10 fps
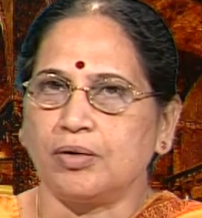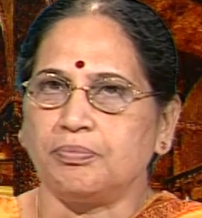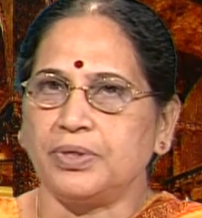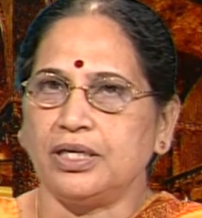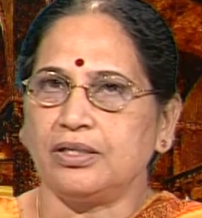
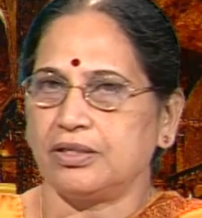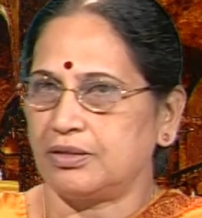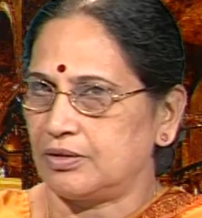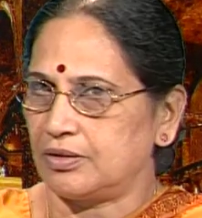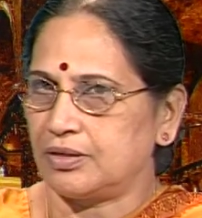being
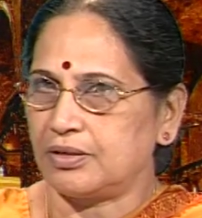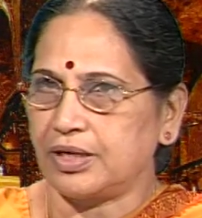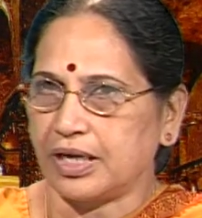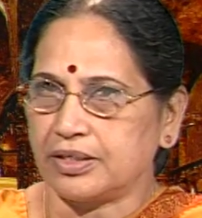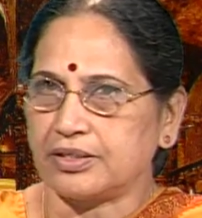the
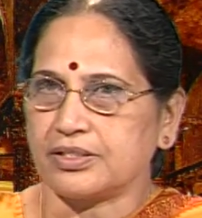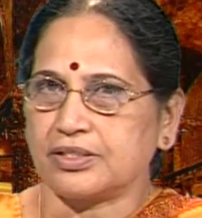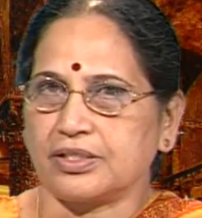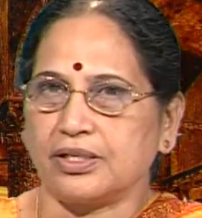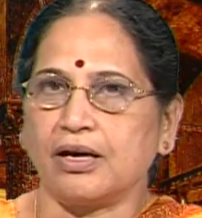characters
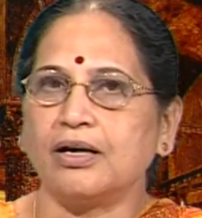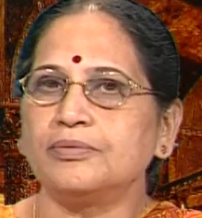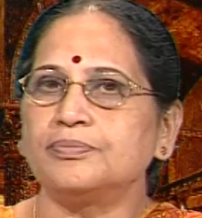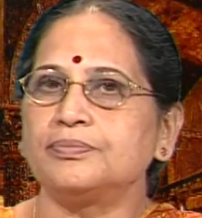that they are,